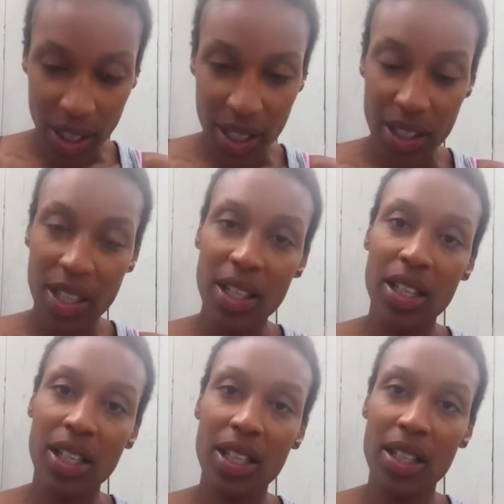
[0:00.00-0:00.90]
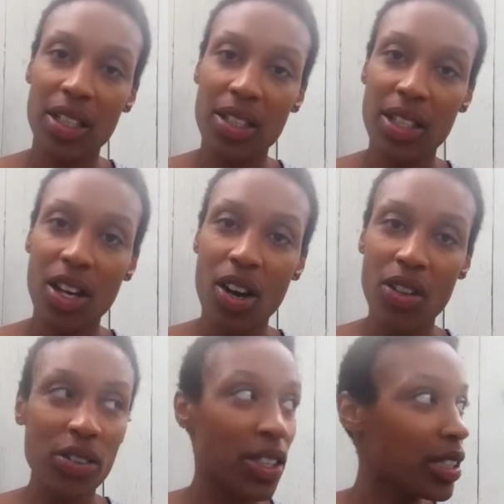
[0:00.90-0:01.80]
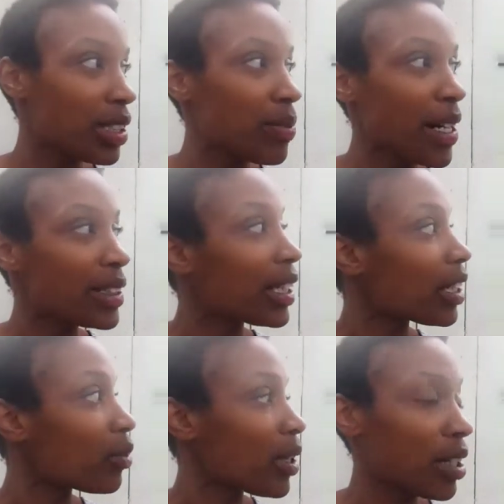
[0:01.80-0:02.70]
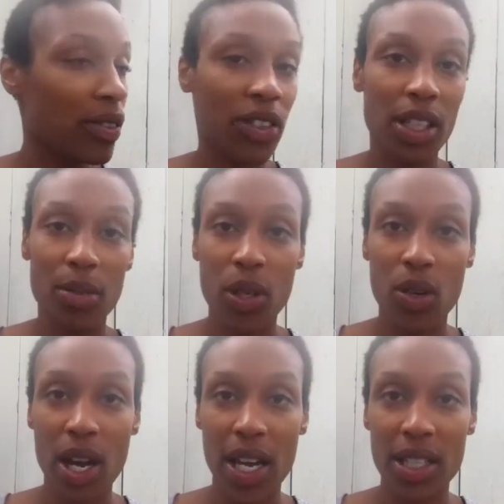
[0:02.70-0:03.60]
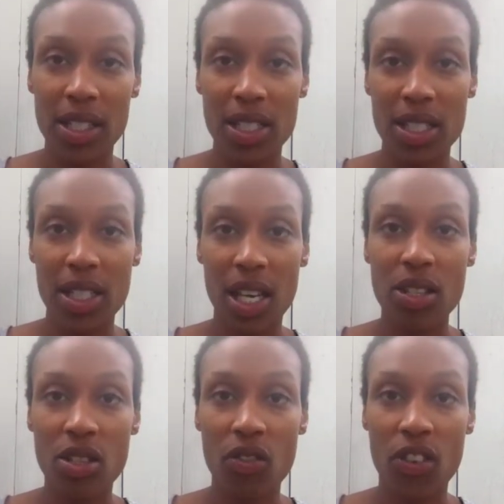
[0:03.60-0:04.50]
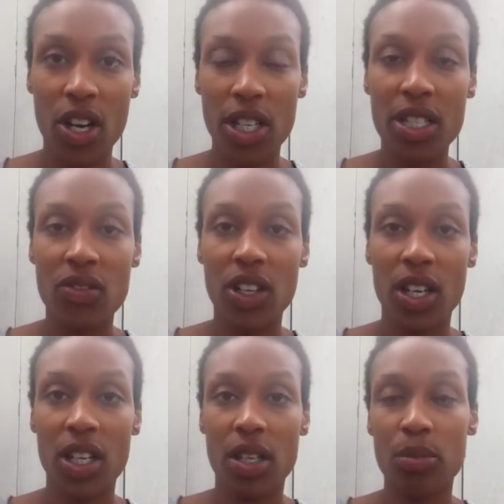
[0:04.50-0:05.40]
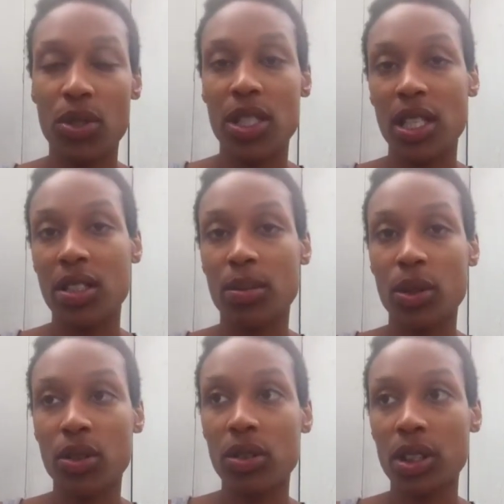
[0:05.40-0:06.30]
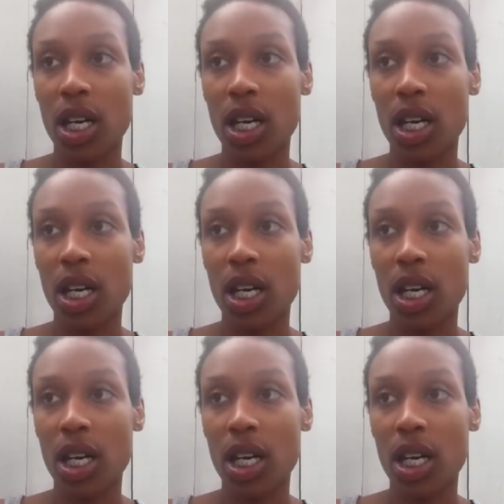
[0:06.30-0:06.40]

And although this is my second round of chemo, I can just say so far it is very unpredictable.